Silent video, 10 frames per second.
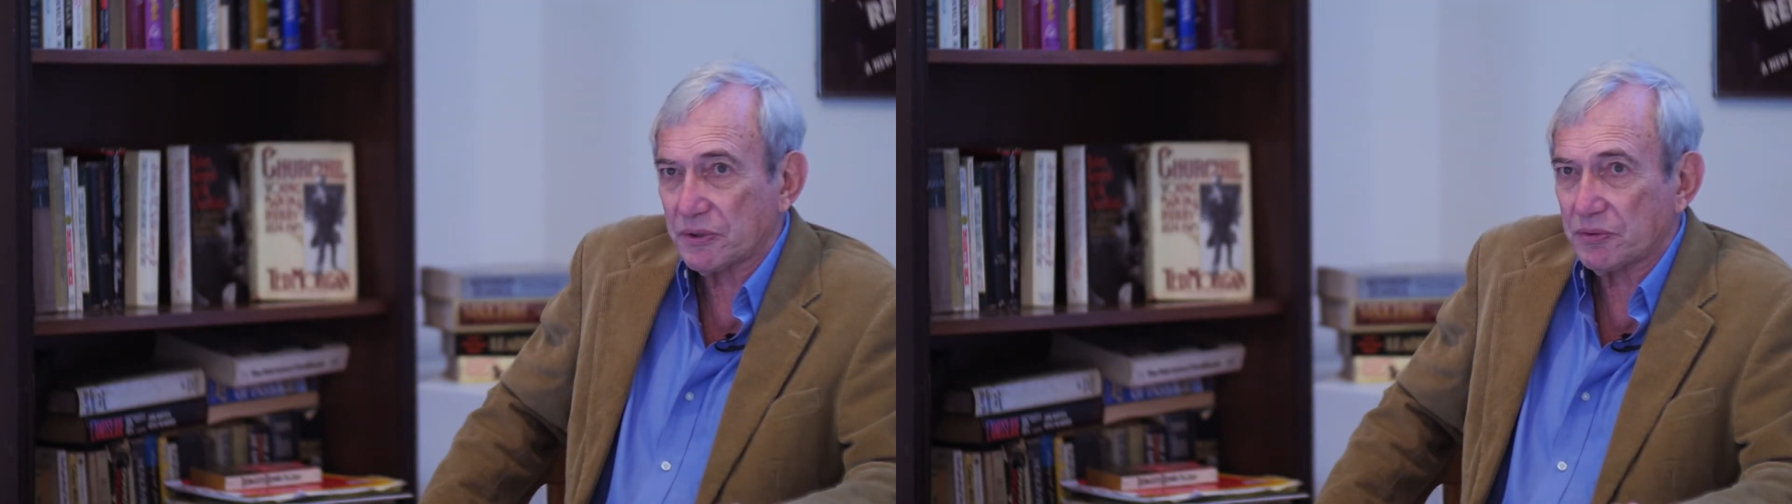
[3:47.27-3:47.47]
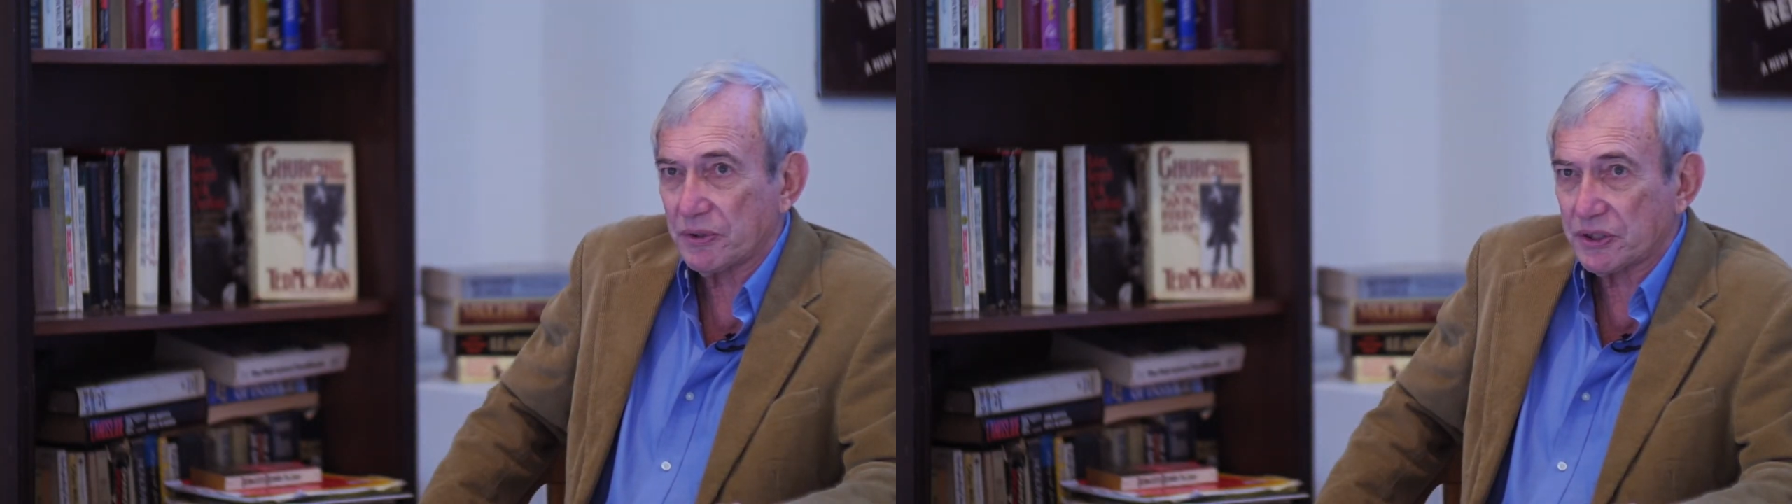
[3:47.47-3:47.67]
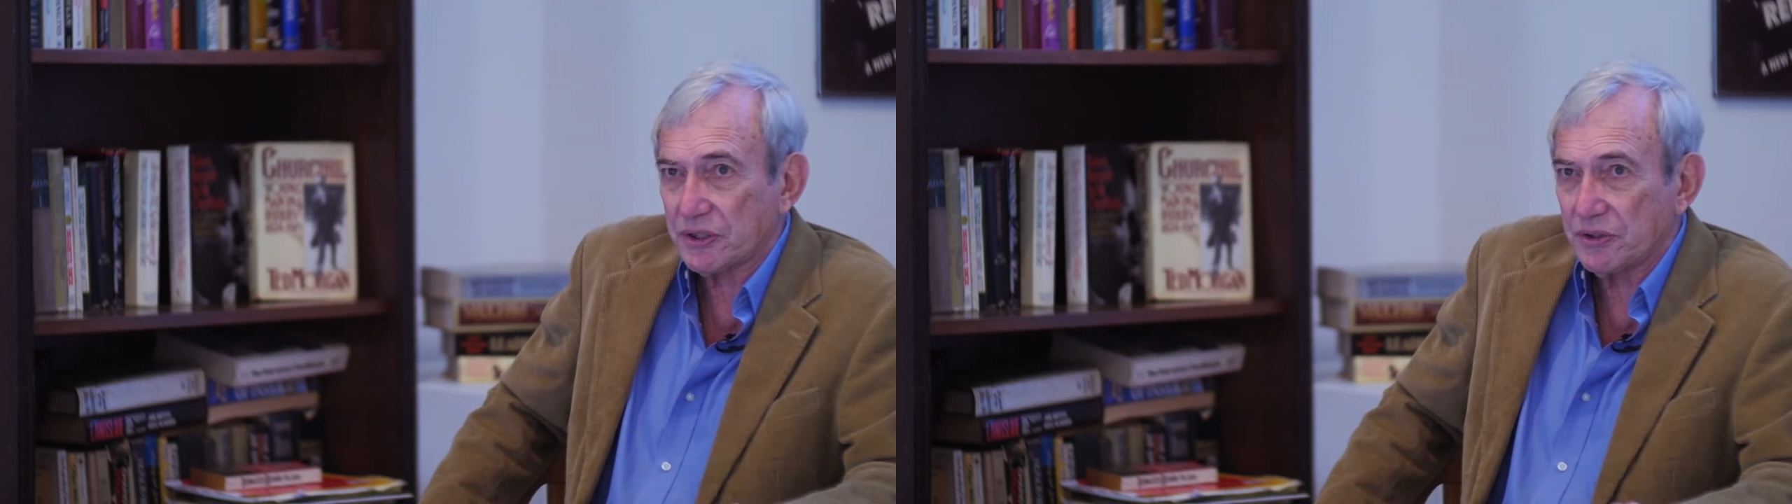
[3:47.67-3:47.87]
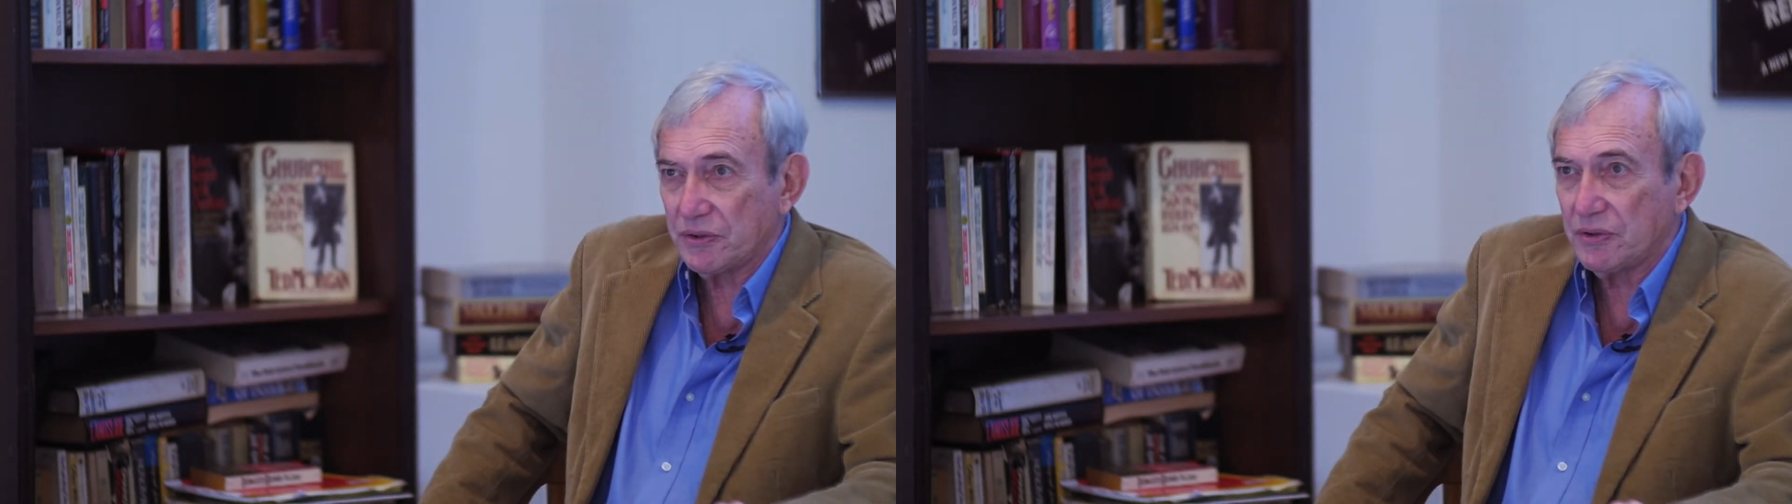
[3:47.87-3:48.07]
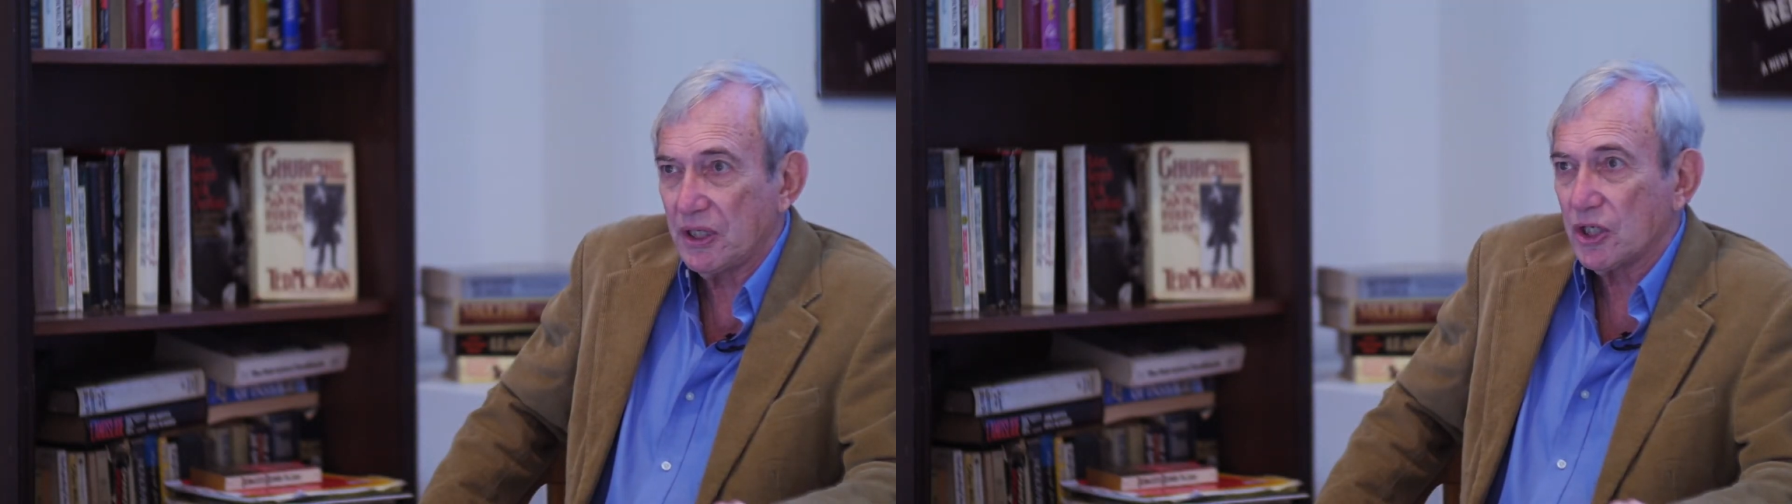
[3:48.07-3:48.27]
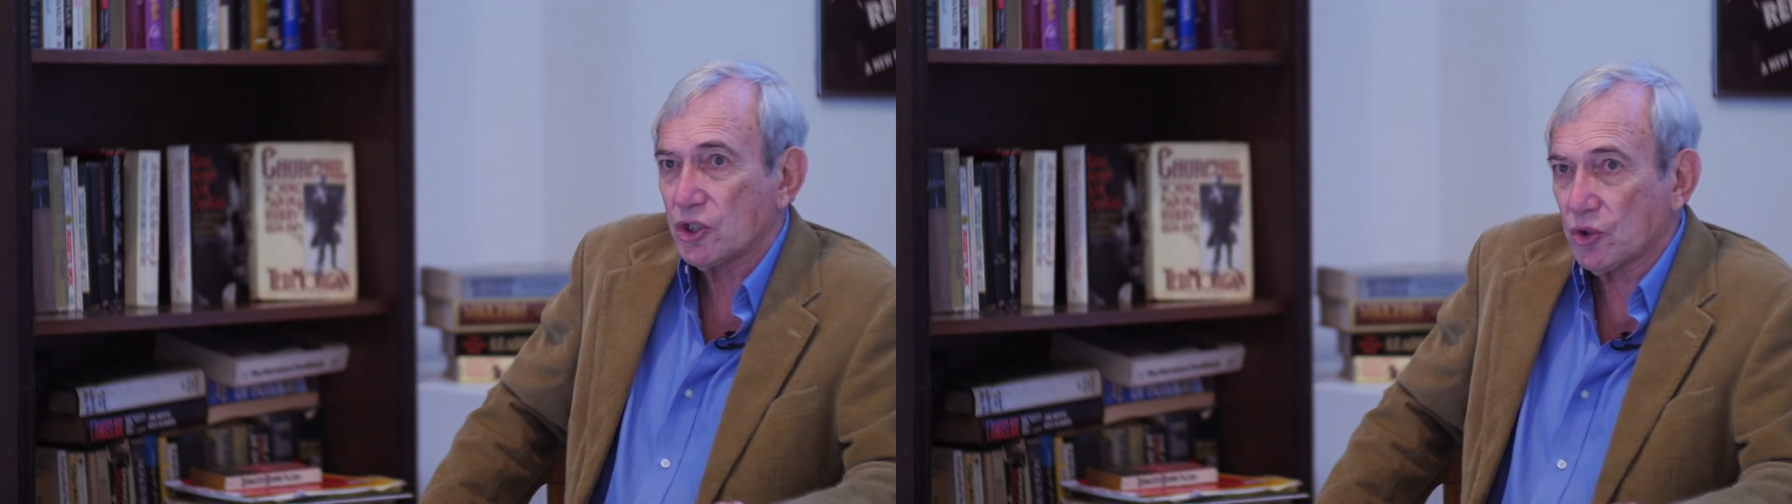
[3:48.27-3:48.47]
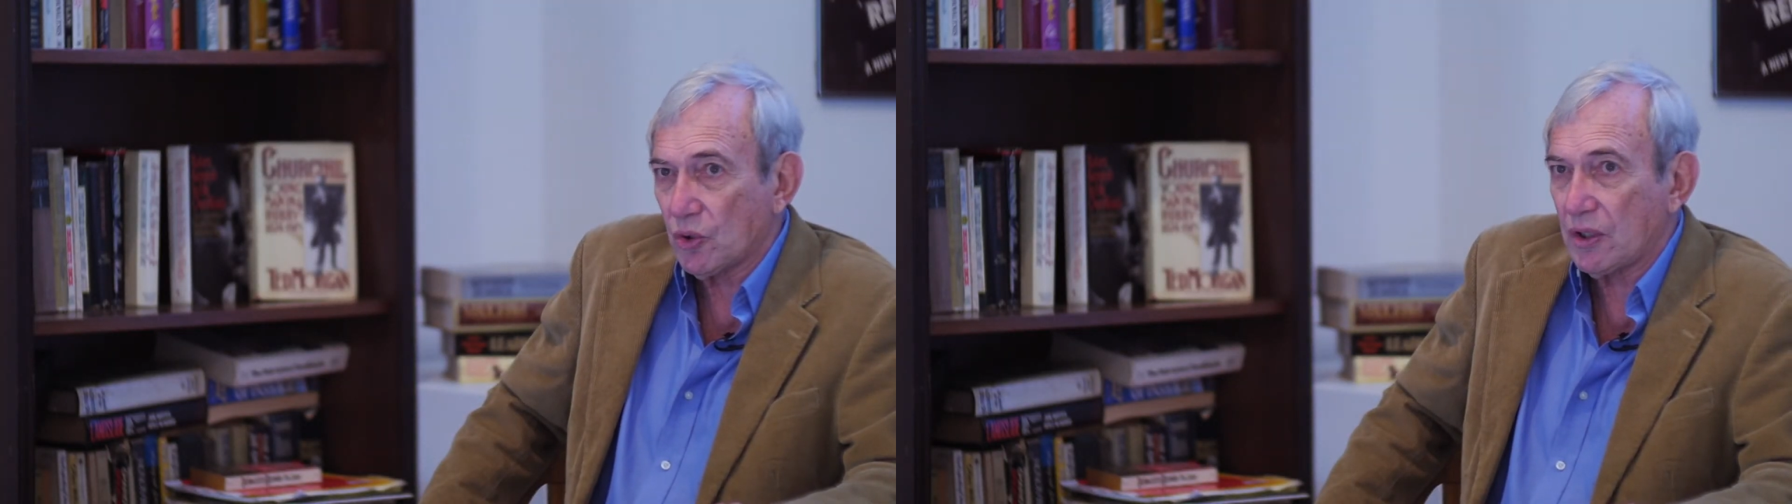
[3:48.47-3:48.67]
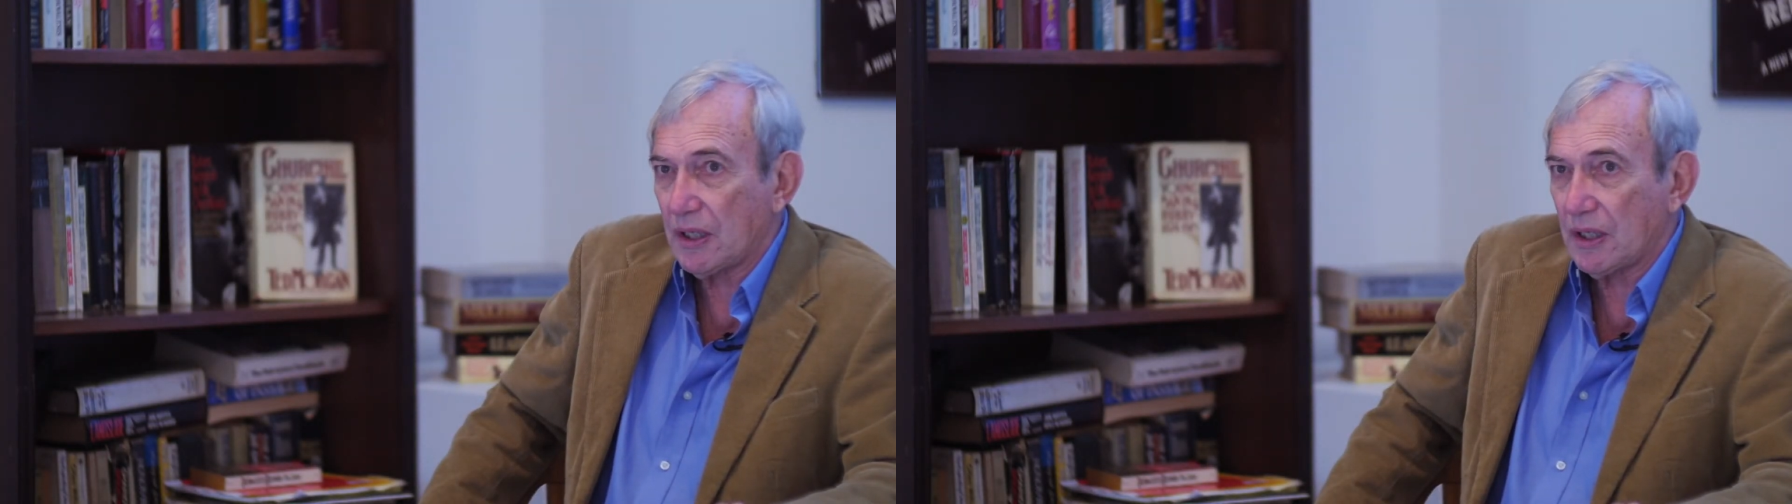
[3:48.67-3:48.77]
which was to shore